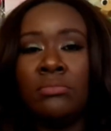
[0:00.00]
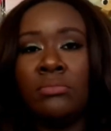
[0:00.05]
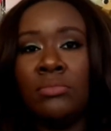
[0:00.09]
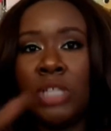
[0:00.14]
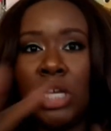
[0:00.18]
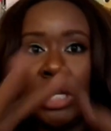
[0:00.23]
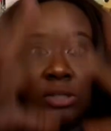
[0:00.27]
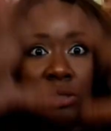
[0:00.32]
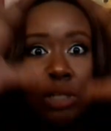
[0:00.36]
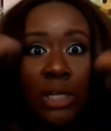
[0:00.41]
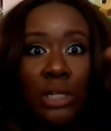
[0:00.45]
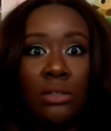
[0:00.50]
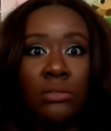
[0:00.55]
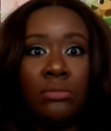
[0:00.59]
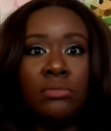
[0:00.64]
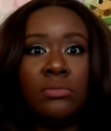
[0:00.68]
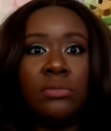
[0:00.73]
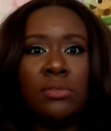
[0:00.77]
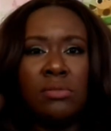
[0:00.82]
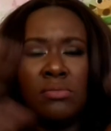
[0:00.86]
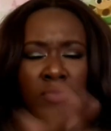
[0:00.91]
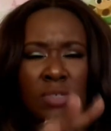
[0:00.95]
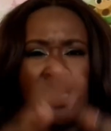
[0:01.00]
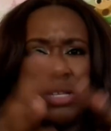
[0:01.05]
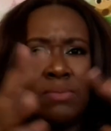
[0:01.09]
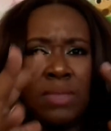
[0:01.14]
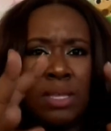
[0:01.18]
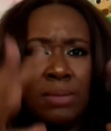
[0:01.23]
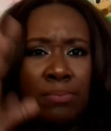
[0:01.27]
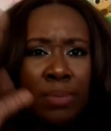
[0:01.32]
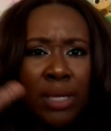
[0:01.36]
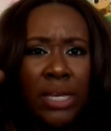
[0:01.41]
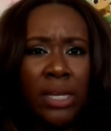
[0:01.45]
I don't know, with
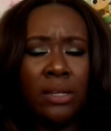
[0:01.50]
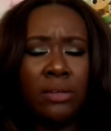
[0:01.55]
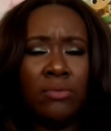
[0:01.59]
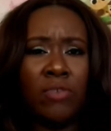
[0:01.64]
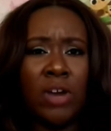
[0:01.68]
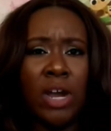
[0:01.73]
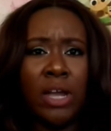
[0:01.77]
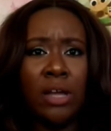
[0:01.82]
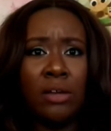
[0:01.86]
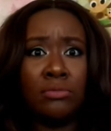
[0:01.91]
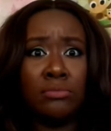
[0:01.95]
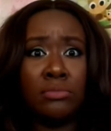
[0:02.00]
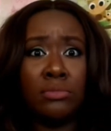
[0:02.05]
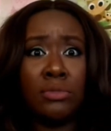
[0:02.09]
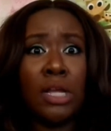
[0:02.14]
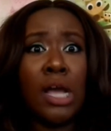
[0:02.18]
something big and round.